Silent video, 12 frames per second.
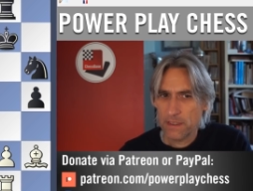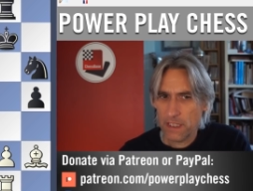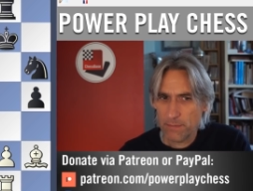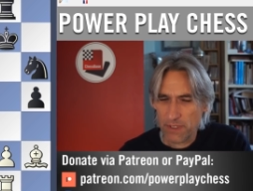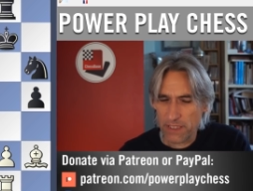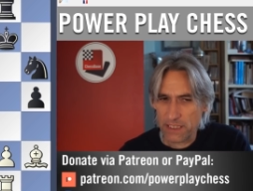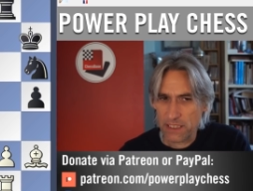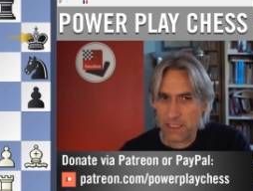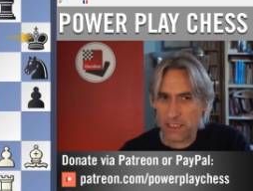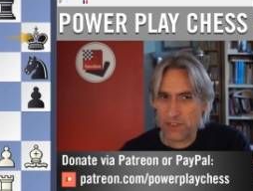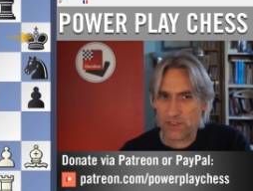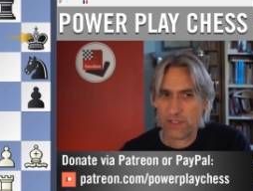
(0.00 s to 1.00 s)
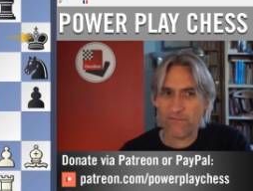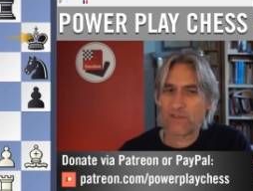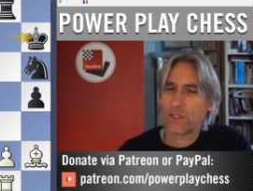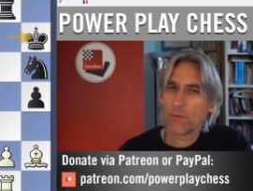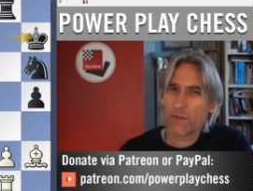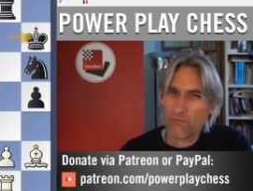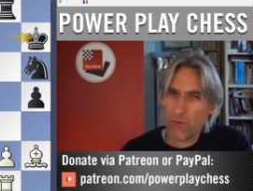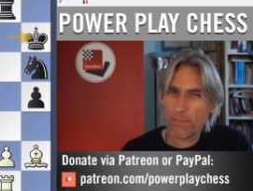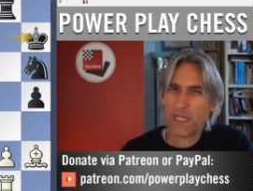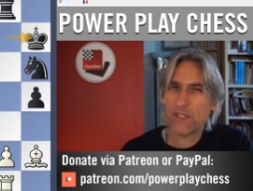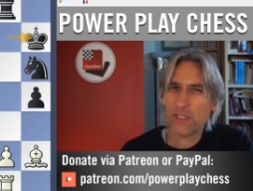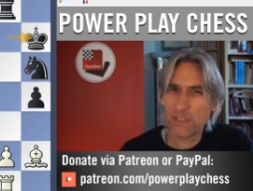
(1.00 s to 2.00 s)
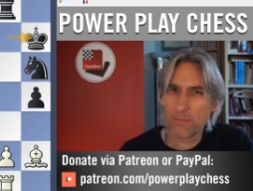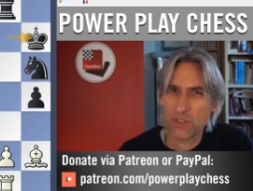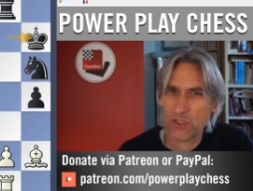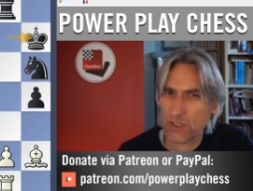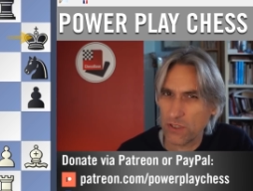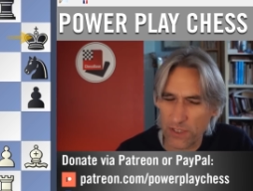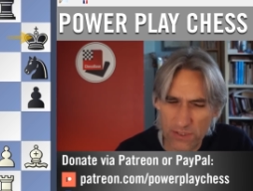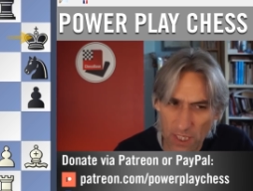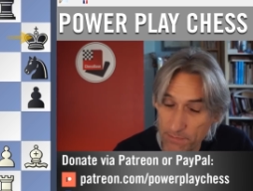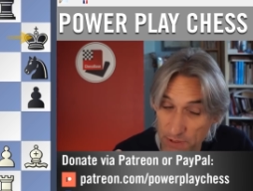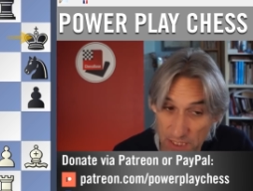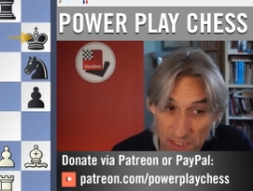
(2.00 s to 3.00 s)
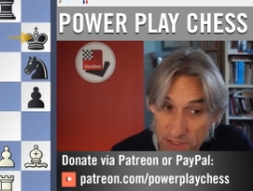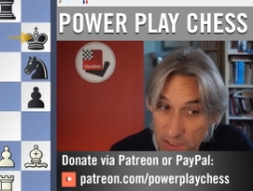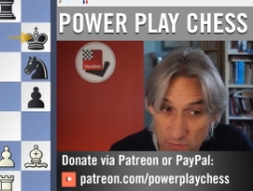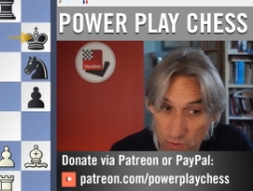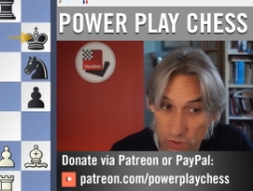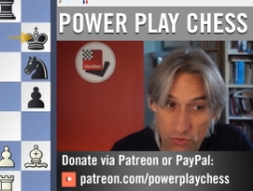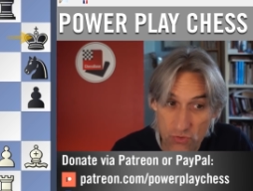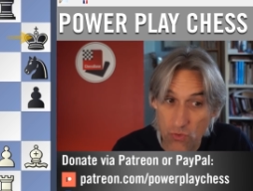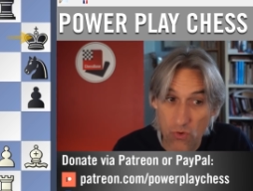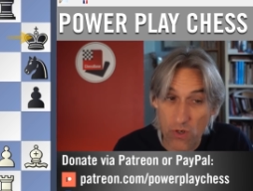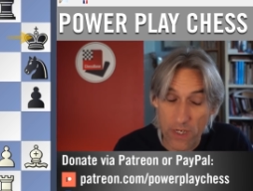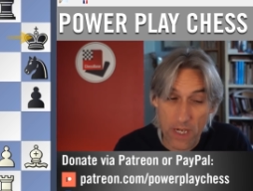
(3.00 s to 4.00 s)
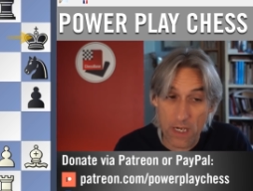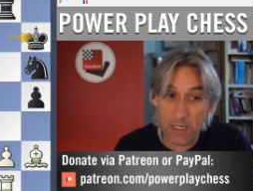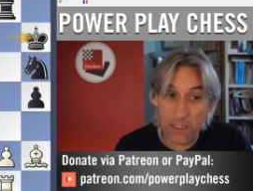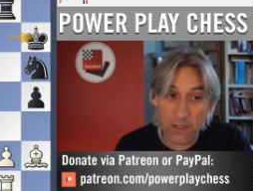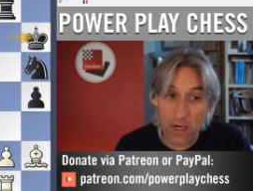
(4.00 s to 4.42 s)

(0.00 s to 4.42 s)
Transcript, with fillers: He played king h7 so we've repeated the position I, I, but I didn't want to draw here.